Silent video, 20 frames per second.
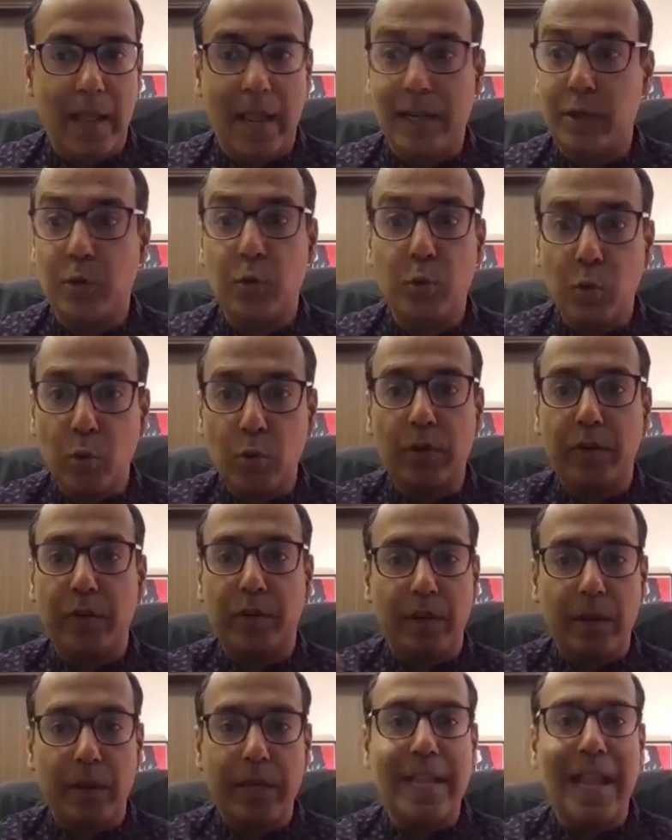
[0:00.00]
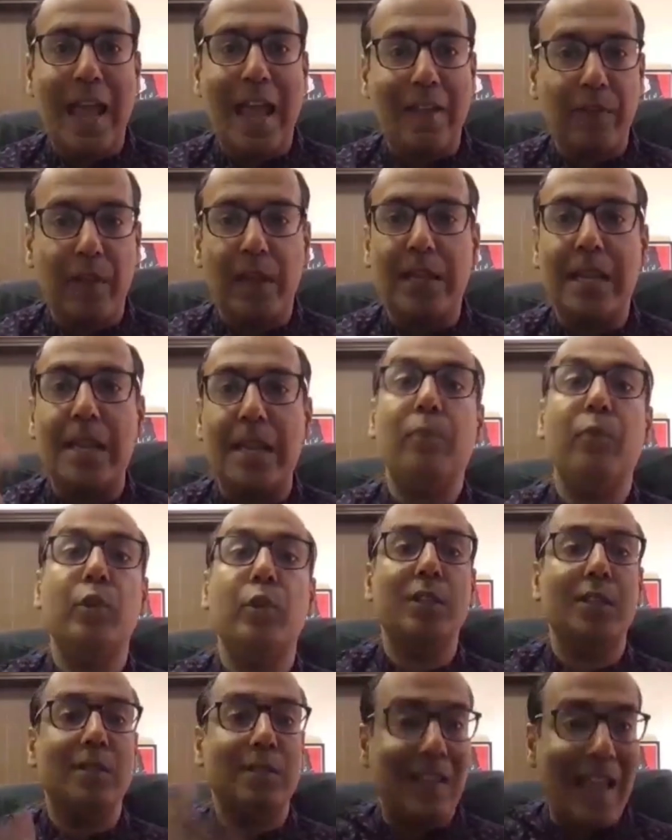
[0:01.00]
And you don't really have an ape
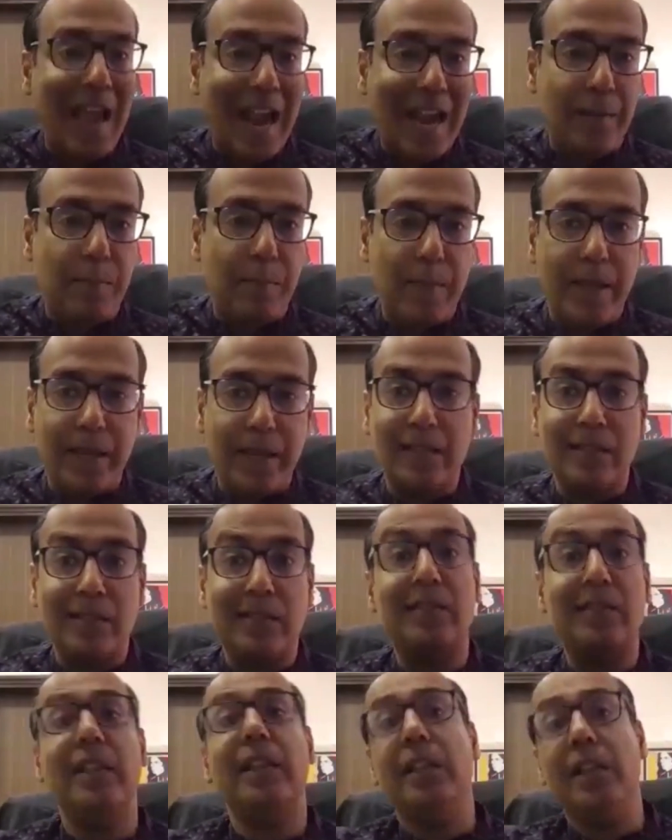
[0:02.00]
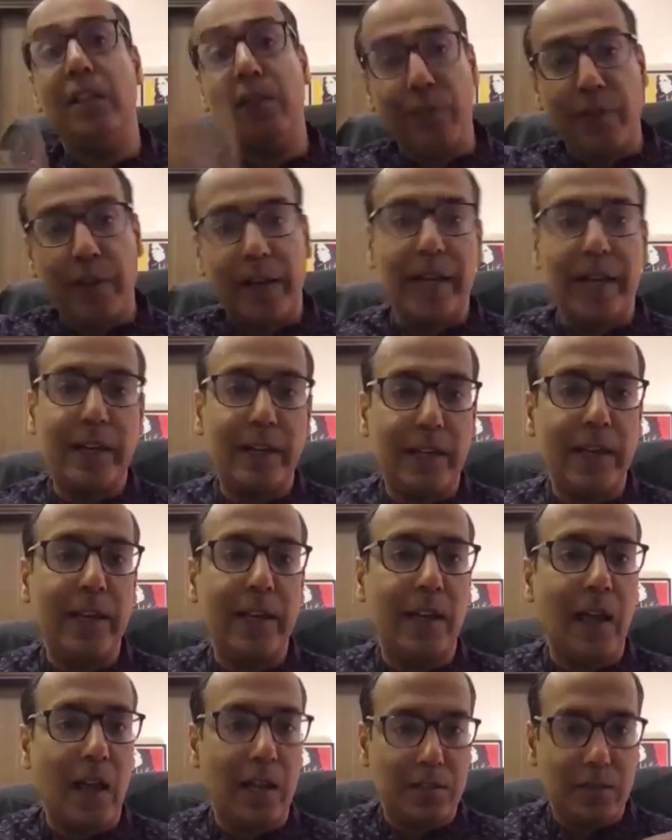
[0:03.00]
is that big and significantly
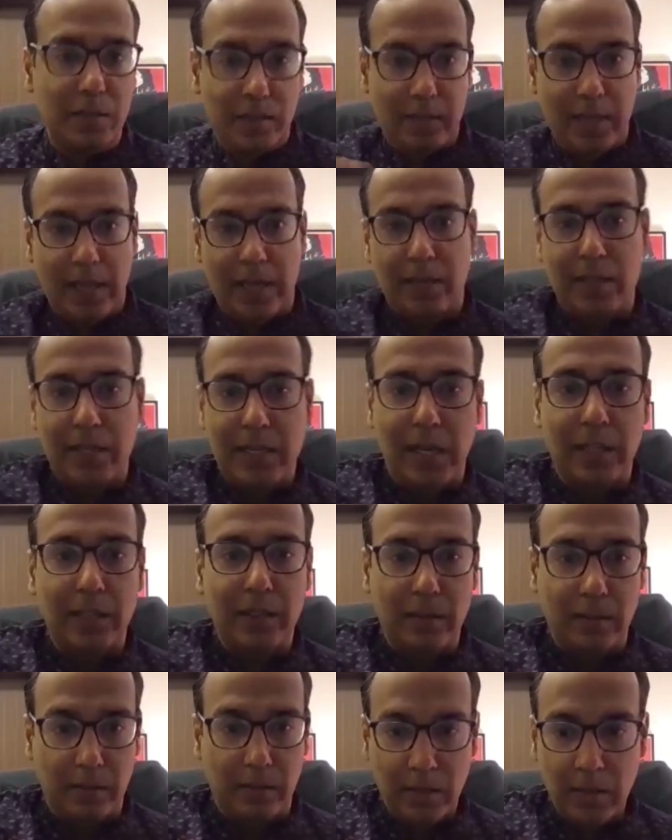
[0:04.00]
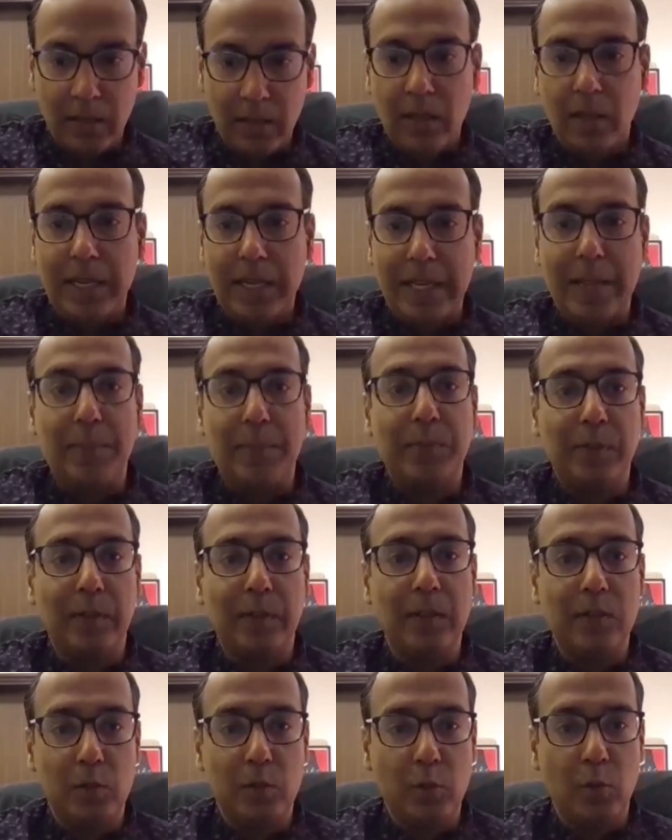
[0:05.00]
larger than the other apes
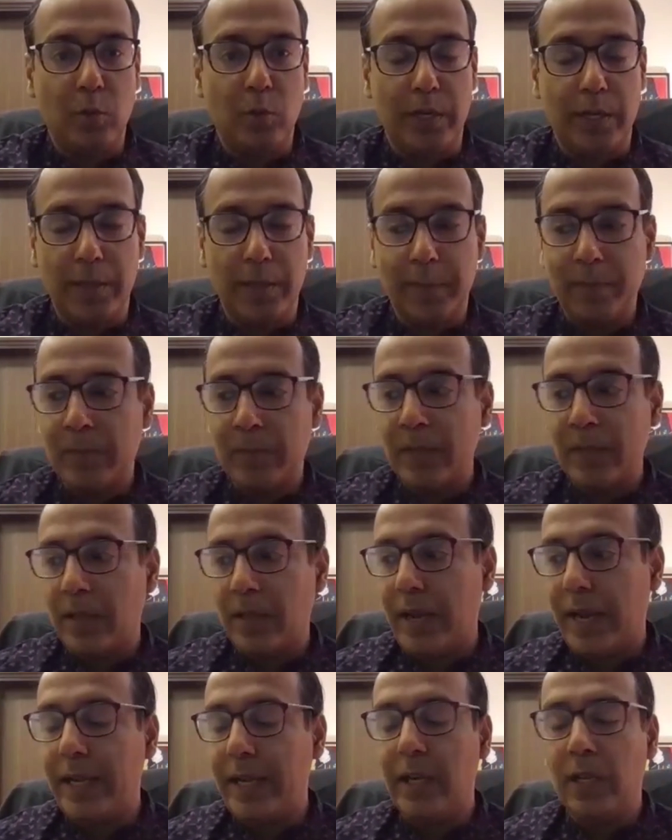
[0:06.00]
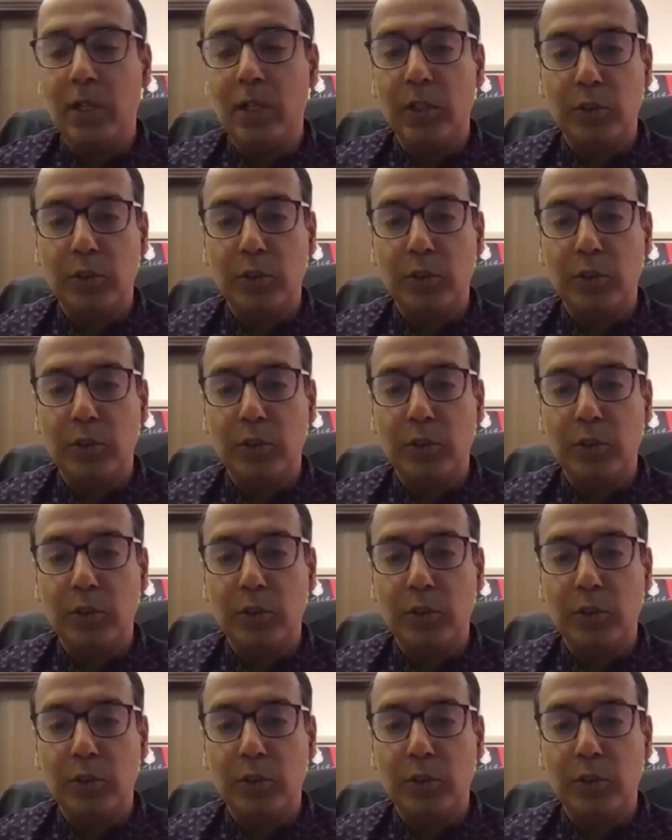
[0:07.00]
in the story, right?